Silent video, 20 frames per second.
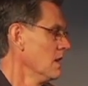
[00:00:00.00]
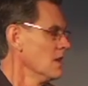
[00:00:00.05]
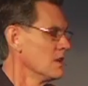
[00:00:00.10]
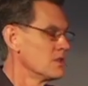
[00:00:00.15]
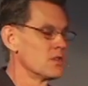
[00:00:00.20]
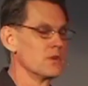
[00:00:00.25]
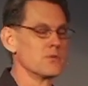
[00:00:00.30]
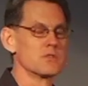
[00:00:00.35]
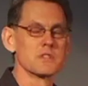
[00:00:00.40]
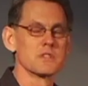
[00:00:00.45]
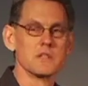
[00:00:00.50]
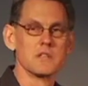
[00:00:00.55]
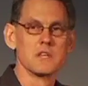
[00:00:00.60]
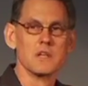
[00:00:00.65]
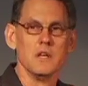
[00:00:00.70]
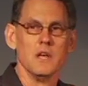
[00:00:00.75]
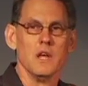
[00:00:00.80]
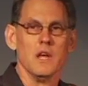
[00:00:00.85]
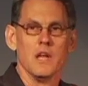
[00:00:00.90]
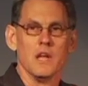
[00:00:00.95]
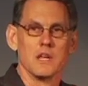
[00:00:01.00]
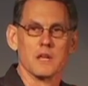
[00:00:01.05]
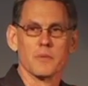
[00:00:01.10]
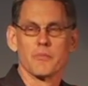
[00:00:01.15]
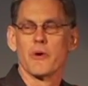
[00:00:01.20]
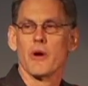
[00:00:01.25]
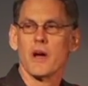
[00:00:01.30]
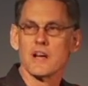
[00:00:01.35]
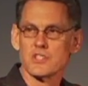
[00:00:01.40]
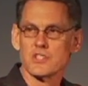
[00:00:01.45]
She was in
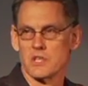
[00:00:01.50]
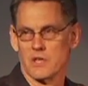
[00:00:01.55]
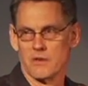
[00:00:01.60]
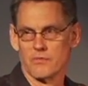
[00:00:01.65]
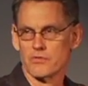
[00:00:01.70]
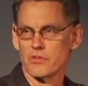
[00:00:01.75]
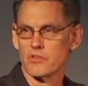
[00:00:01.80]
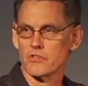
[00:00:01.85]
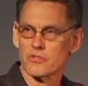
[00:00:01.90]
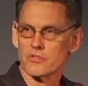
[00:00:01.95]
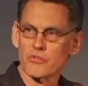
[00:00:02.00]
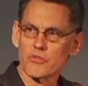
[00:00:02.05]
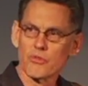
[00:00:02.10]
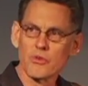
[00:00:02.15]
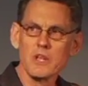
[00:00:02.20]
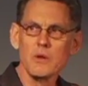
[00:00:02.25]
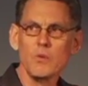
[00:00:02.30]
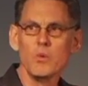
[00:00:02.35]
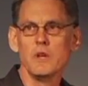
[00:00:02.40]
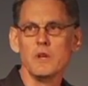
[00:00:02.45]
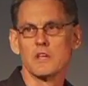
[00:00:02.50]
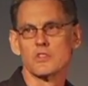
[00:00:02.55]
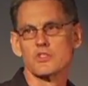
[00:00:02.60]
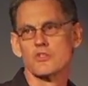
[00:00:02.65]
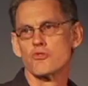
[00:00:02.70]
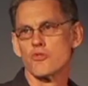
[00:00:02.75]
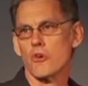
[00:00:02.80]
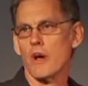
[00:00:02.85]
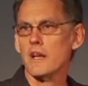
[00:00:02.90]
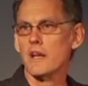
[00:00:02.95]
depression for 3 weeks,
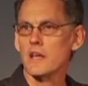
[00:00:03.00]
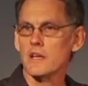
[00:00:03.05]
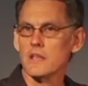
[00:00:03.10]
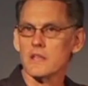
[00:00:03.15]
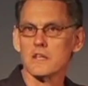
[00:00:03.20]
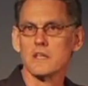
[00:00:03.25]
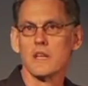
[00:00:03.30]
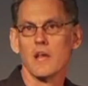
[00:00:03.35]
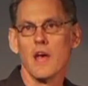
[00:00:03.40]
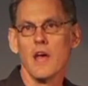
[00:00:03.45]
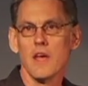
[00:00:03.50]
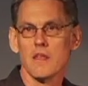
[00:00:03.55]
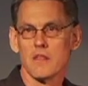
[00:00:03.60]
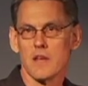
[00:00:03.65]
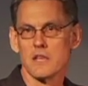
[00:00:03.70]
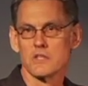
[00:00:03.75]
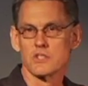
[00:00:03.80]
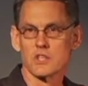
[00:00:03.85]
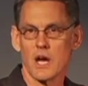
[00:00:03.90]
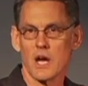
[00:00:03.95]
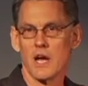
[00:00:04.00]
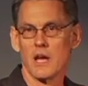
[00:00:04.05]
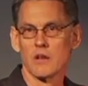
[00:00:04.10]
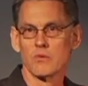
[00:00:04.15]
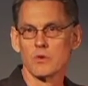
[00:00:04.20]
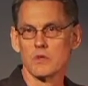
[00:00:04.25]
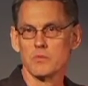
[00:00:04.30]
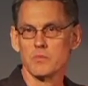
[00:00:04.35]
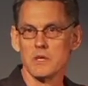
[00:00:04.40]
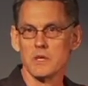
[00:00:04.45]
dreading the day that
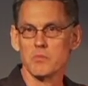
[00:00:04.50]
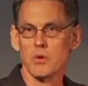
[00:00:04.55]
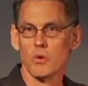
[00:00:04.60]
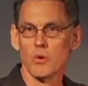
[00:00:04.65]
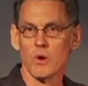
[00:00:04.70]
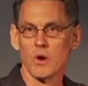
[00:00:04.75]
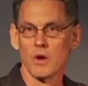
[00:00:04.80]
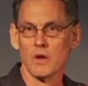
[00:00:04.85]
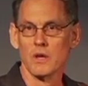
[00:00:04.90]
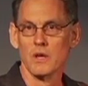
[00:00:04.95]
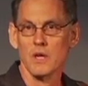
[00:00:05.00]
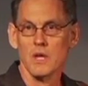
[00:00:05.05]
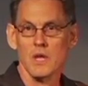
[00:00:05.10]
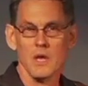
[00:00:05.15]
child would be born,